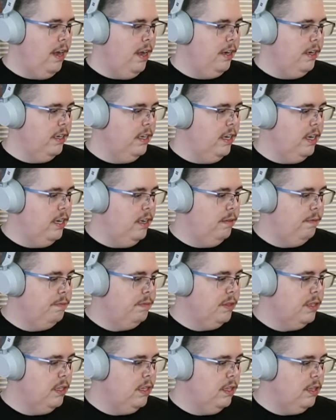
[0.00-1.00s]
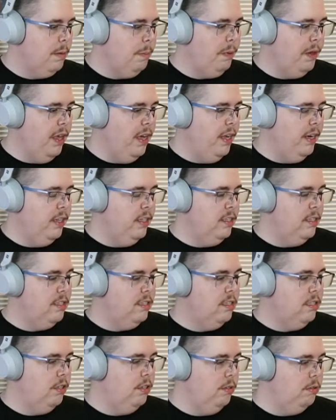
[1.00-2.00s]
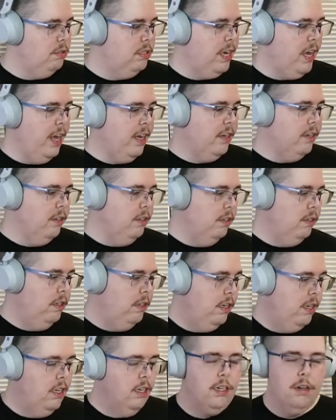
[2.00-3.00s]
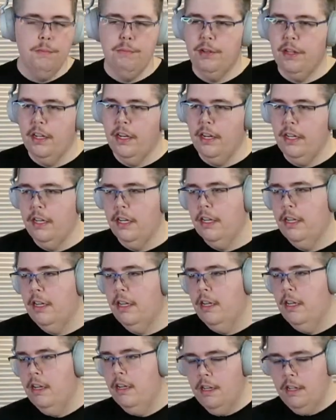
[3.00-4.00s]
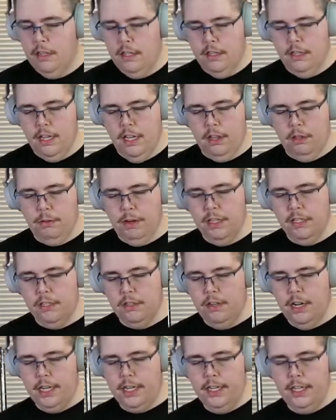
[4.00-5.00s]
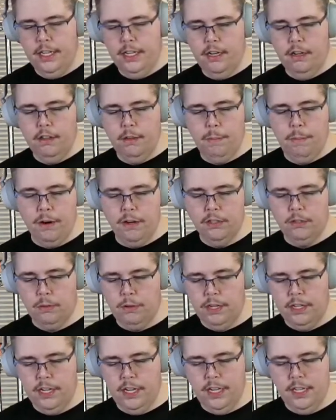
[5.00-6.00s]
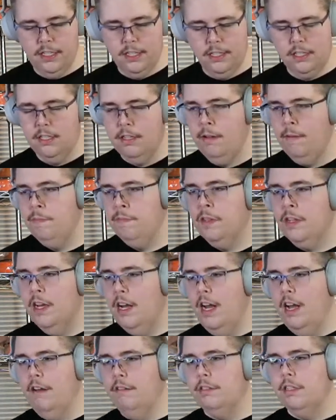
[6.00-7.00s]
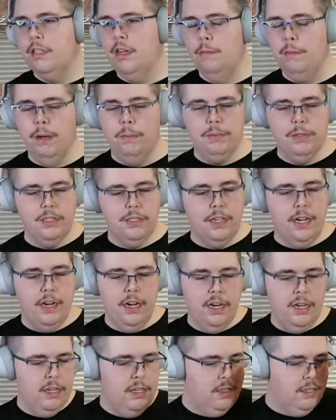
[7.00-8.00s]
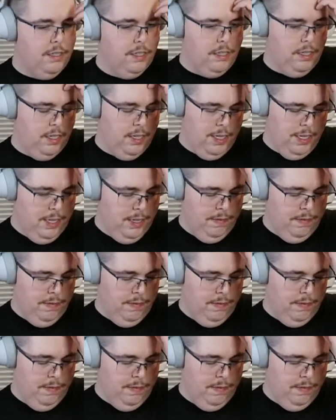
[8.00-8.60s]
And the plan is to tackle completing the Death Racer. I can get all the parts organized. I have some upstairs,